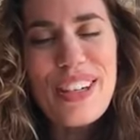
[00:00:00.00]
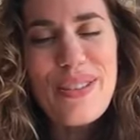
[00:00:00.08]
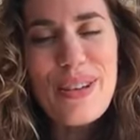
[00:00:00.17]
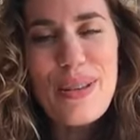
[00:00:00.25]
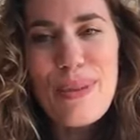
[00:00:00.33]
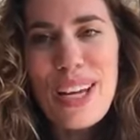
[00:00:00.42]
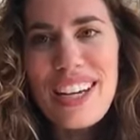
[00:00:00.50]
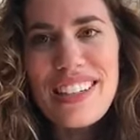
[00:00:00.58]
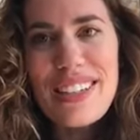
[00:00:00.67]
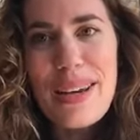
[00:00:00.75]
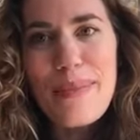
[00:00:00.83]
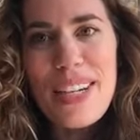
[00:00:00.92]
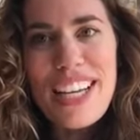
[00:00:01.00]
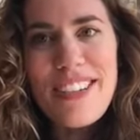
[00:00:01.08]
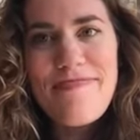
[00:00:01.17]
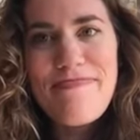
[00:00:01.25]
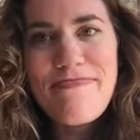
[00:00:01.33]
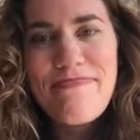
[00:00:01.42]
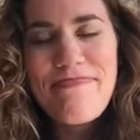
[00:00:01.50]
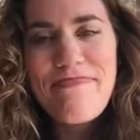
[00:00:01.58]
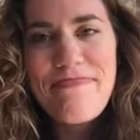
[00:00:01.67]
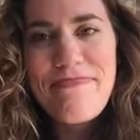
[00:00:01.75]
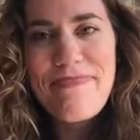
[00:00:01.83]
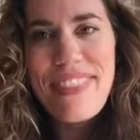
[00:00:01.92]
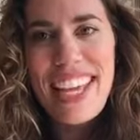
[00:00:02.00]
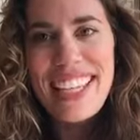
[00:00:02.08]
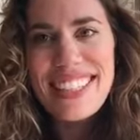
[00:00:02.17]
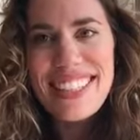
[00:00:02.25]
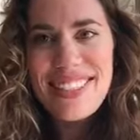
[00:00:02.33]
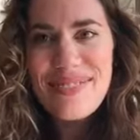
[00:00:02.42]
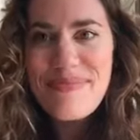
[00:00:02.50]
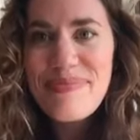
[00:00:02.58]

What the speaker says: with my next update. Thanks.